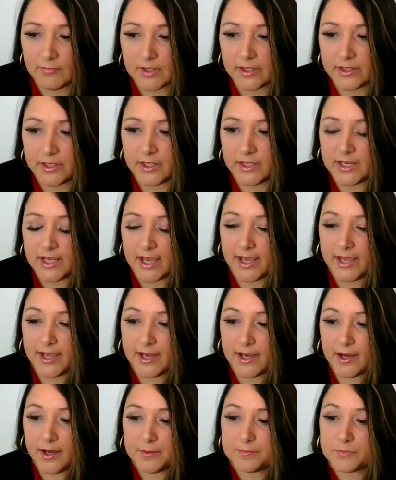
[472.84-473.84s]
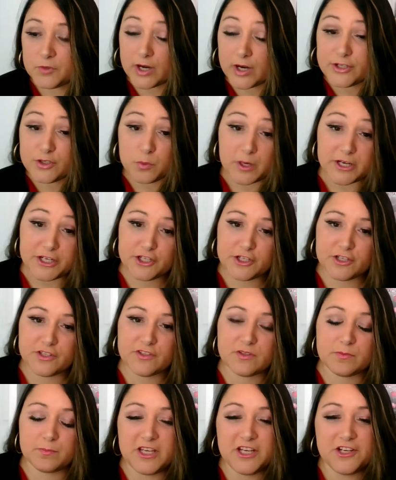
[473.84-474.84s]
in a graduation
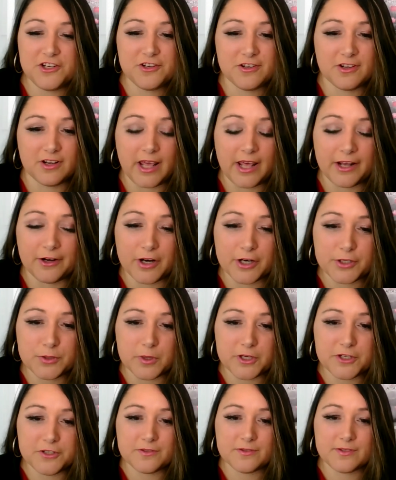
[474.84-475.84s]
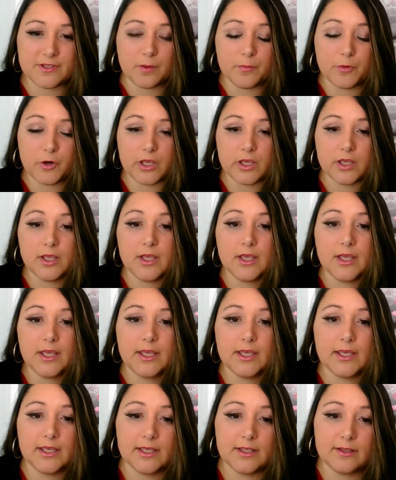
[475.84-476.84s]
speech, a graduation ceremony,
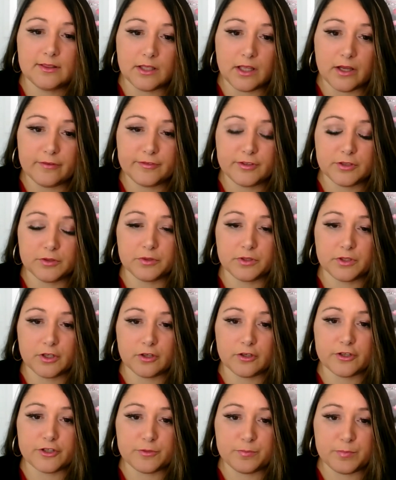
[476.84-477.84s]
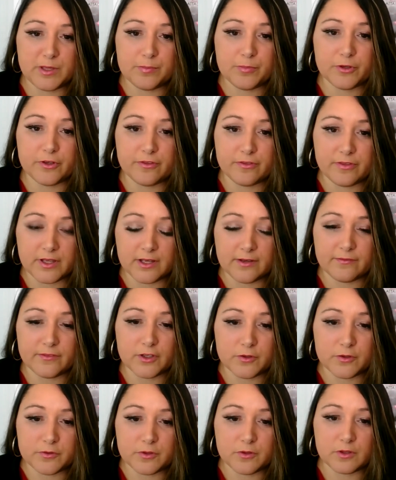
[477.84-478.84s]
he loved to encourage people to think of
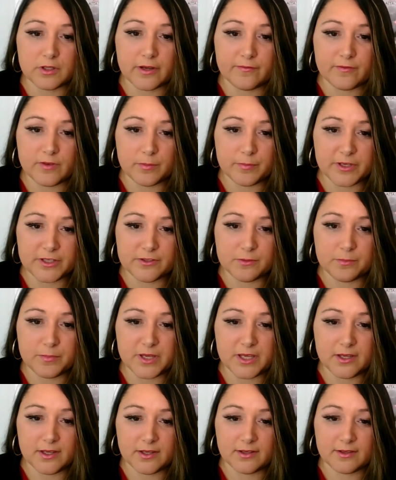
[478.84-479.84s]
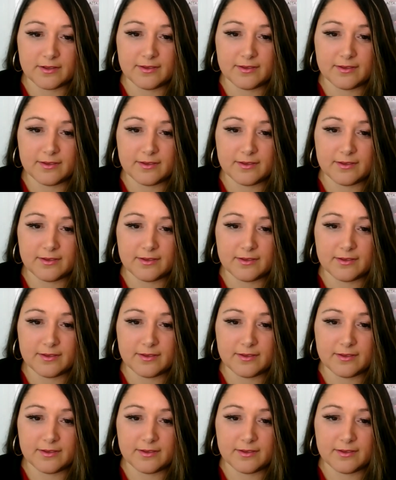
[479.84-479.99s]
those who loved them into being.